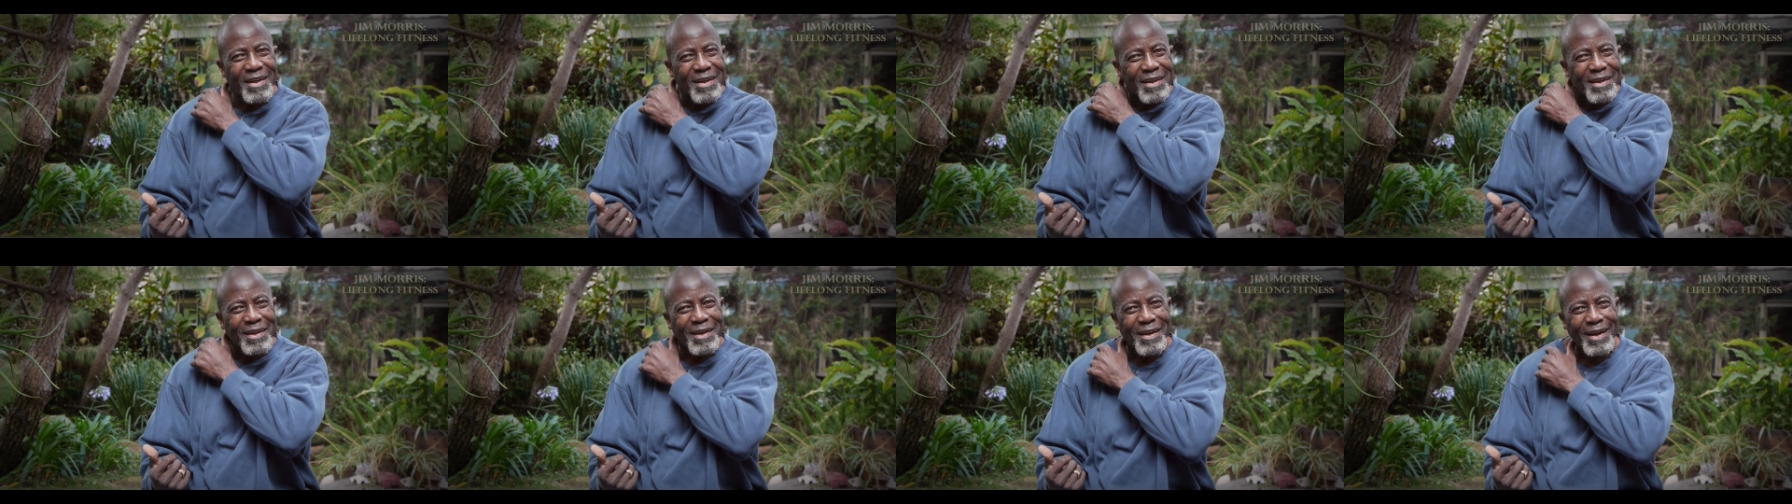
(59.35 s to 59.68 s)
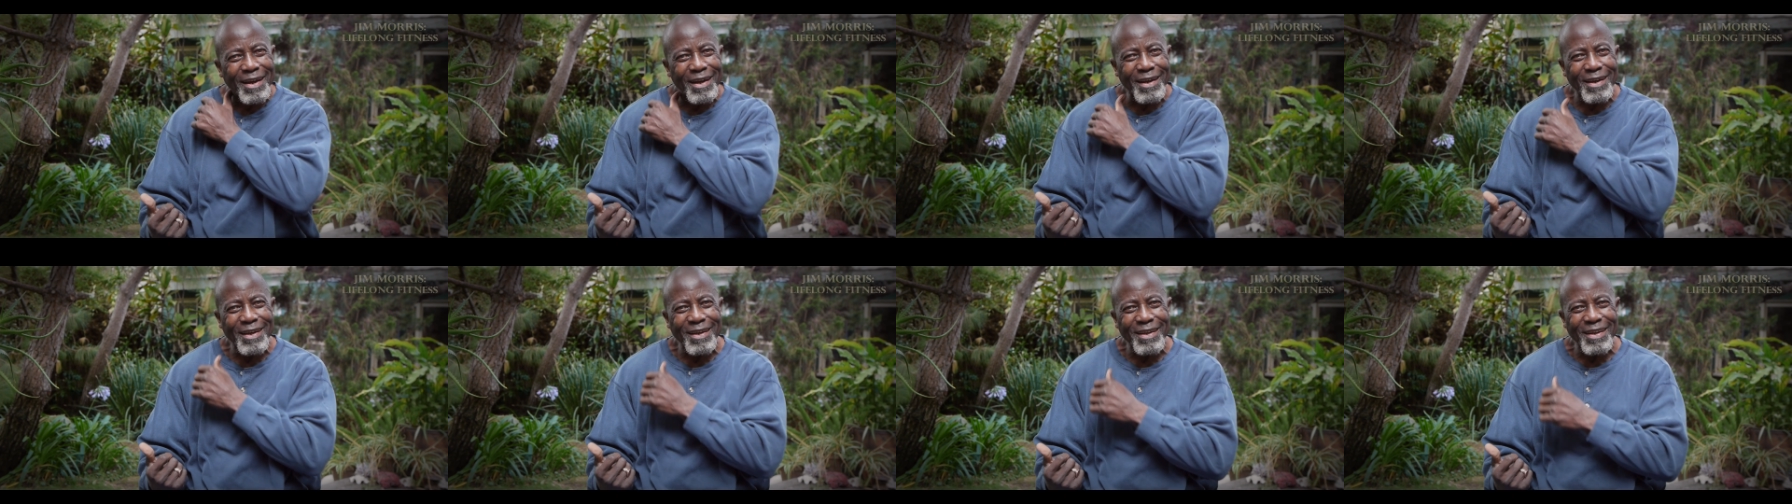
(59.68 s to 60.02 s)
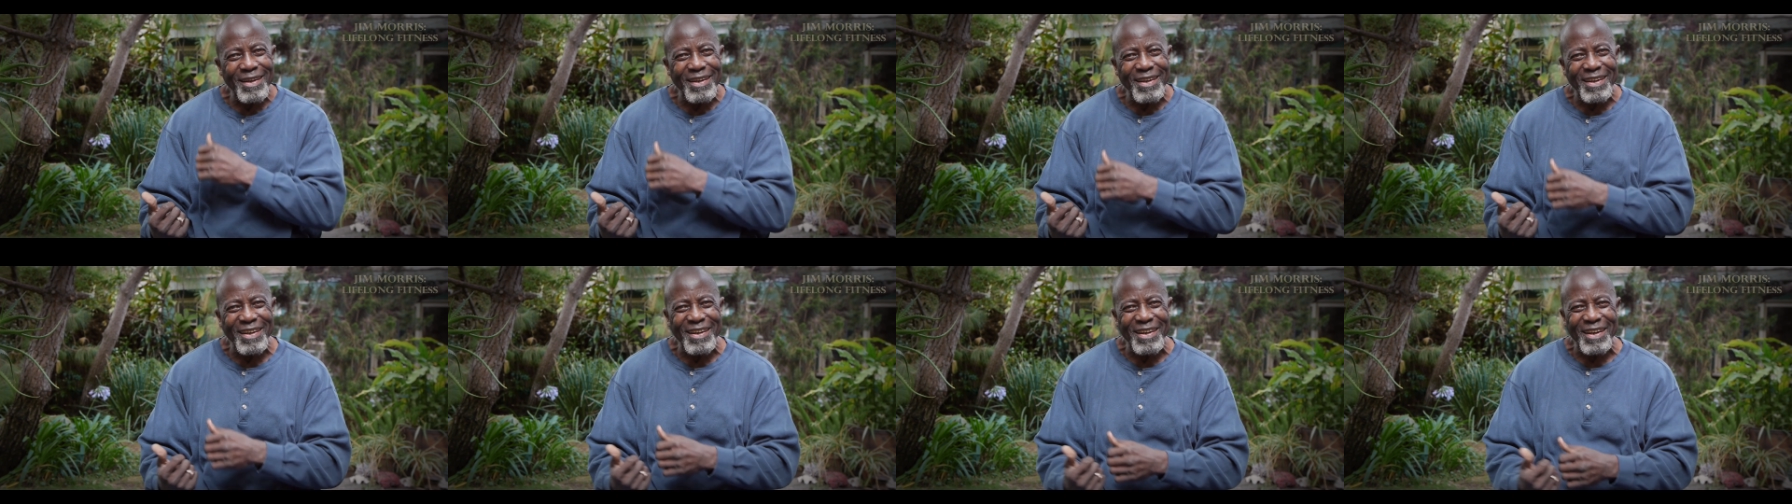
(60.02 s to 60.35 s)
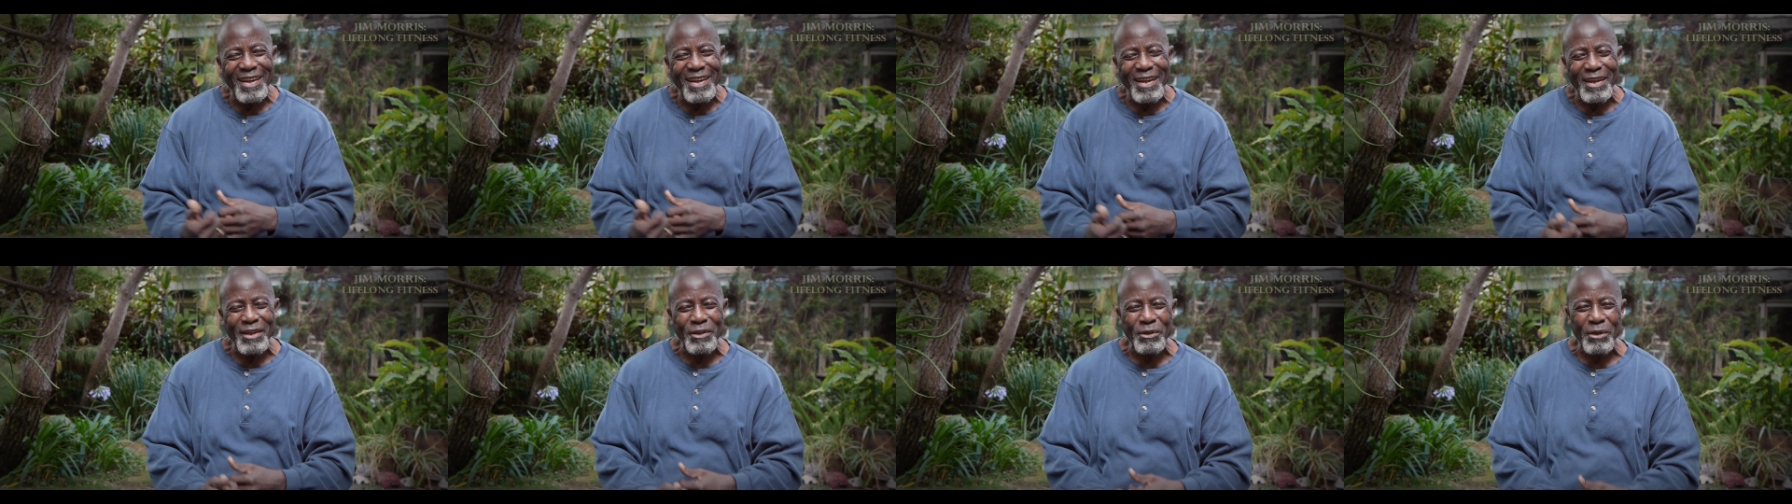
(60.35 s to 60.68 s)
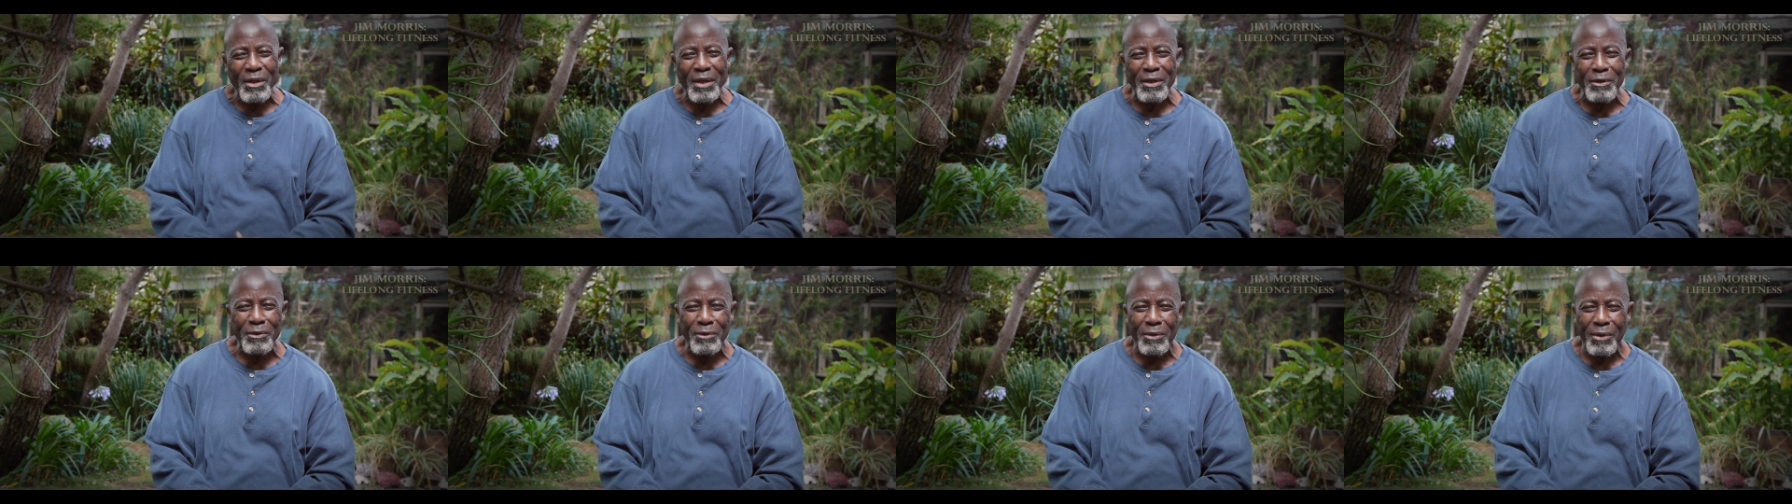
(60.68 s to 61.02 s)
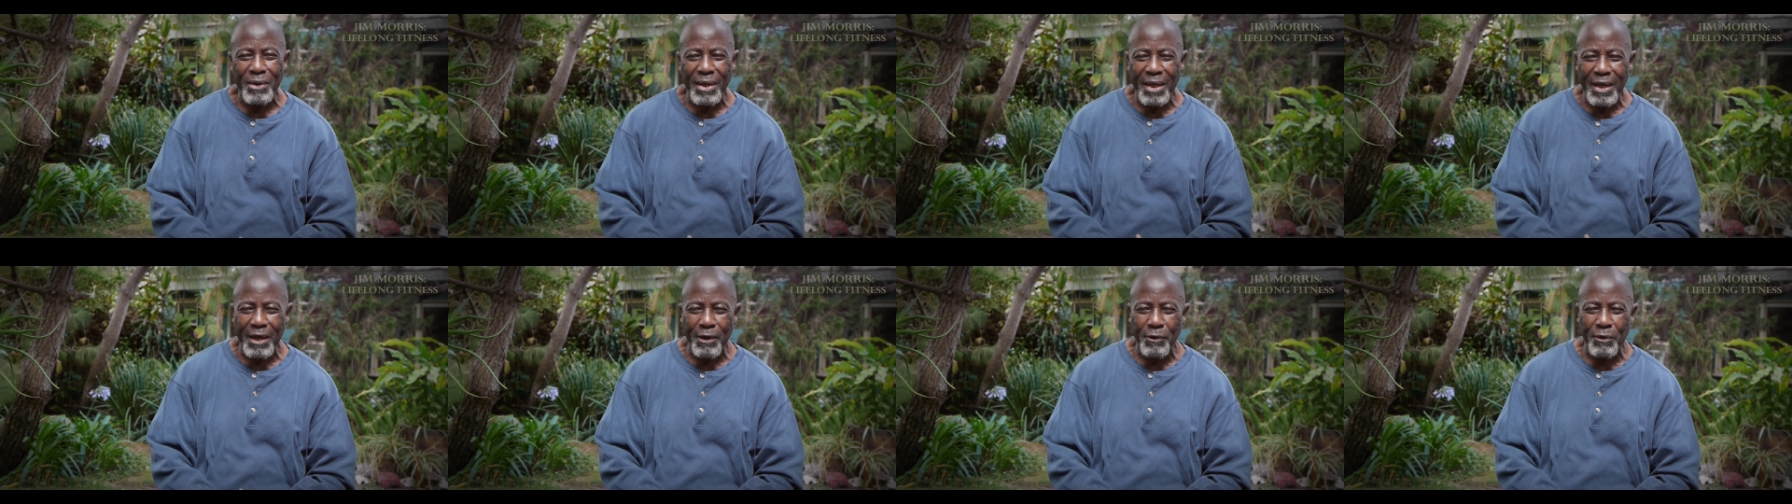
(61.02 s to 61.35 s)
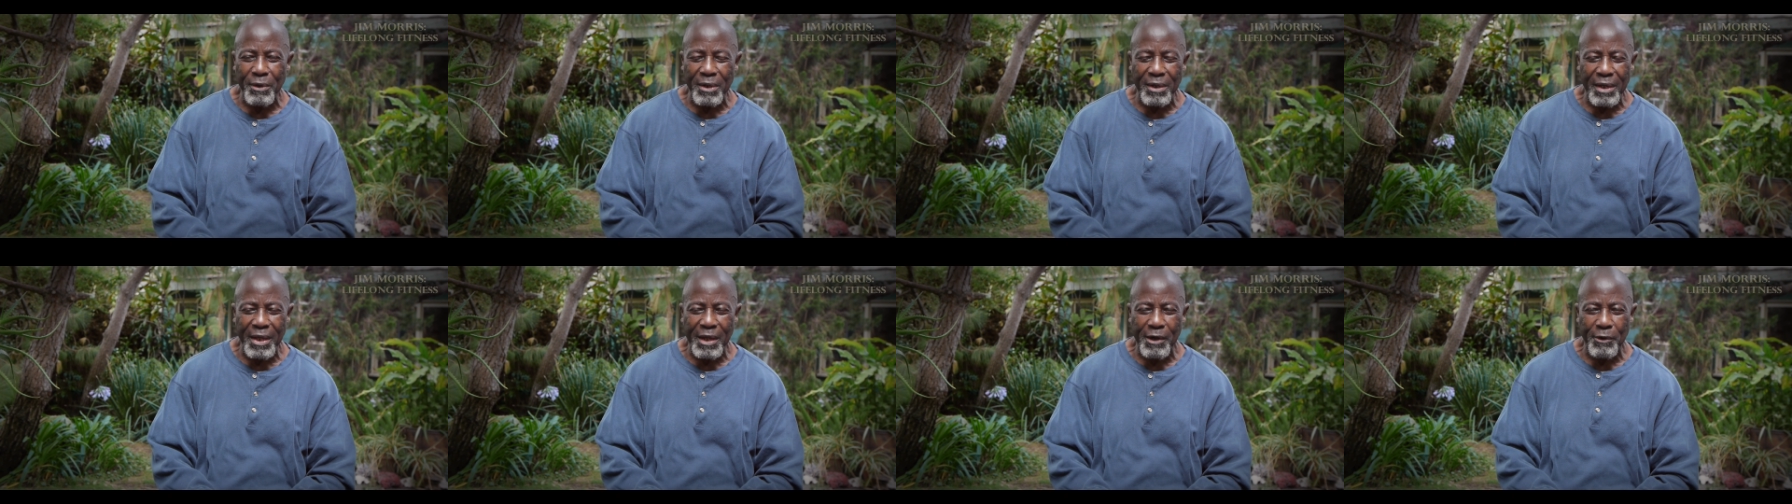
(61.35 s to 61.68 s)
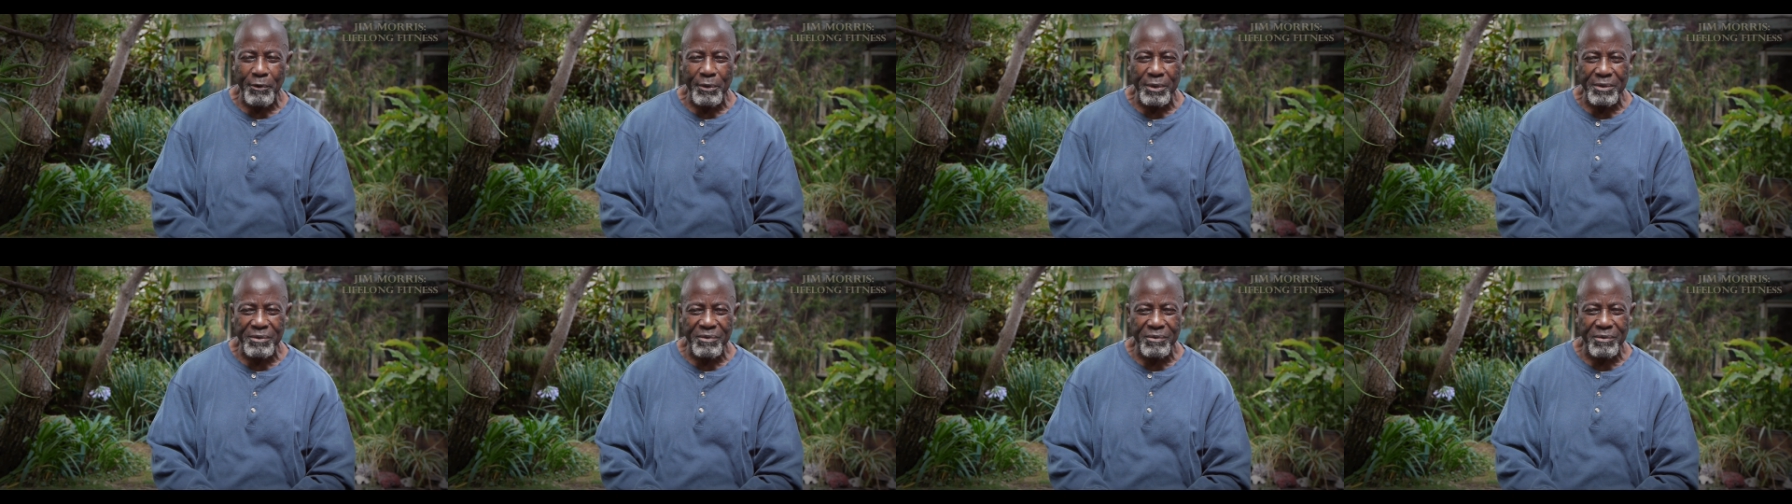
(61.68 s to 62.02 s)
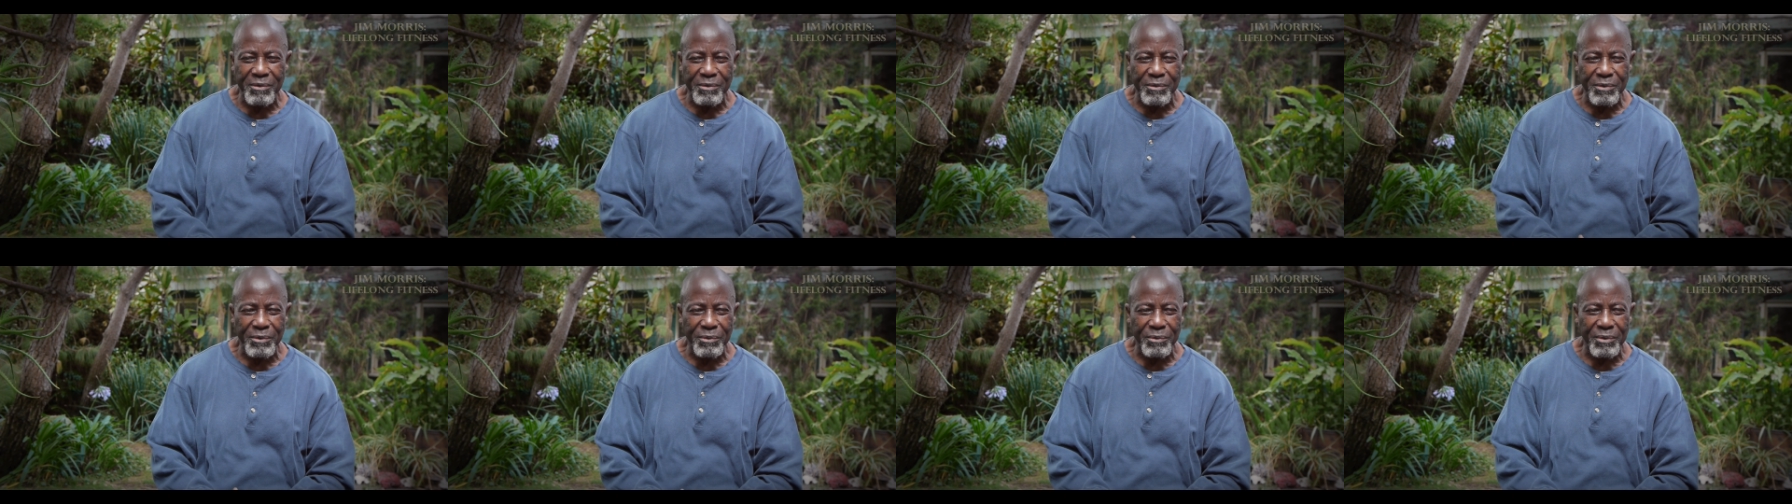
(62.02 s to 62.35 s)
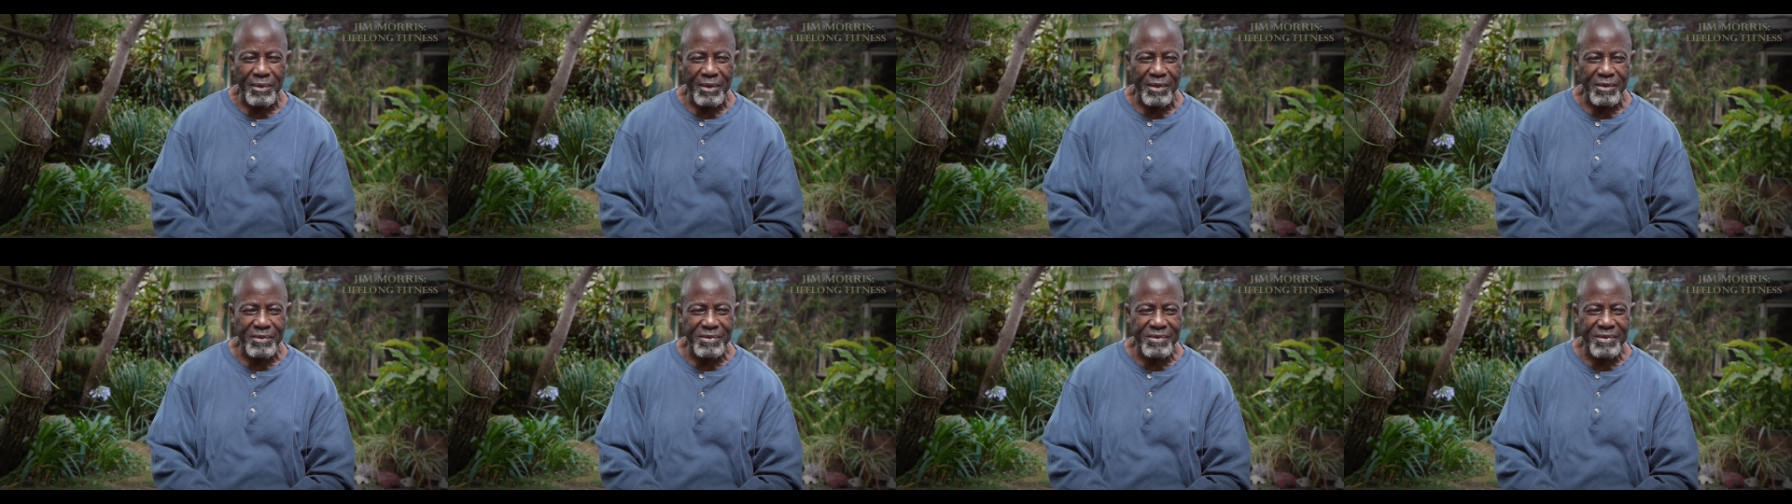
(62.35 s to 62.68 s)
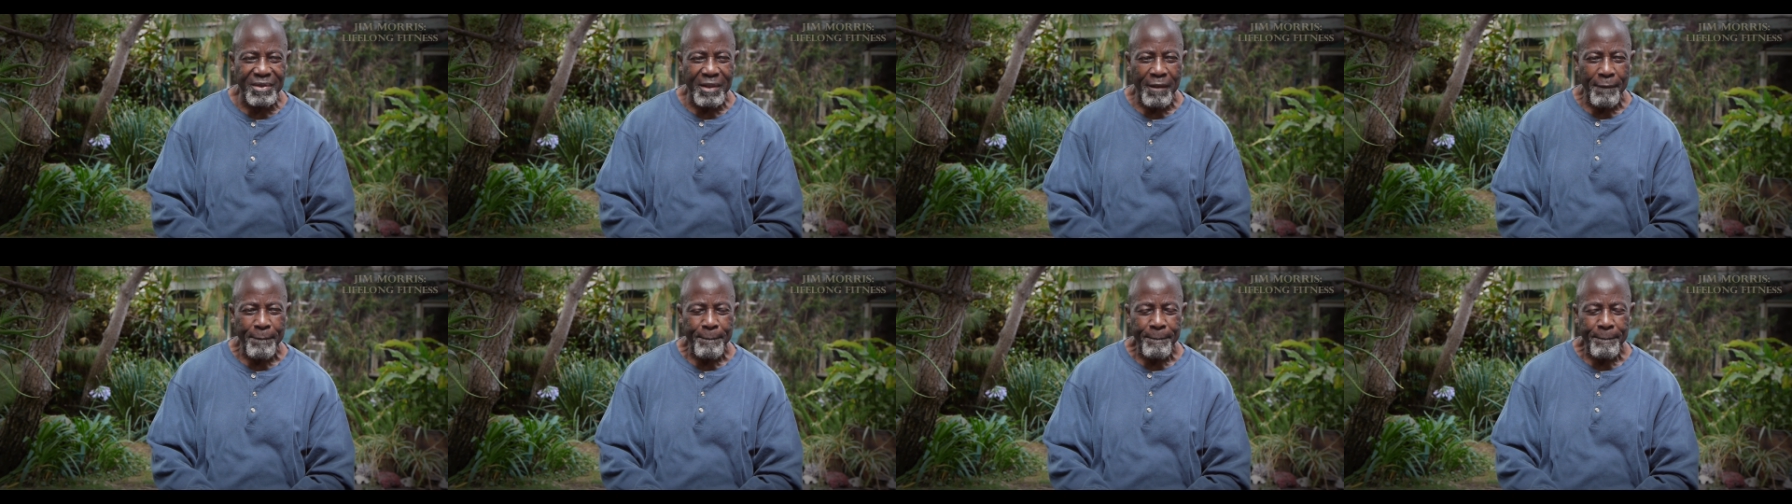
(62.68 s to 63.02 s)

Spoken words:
I don't know how else to do this.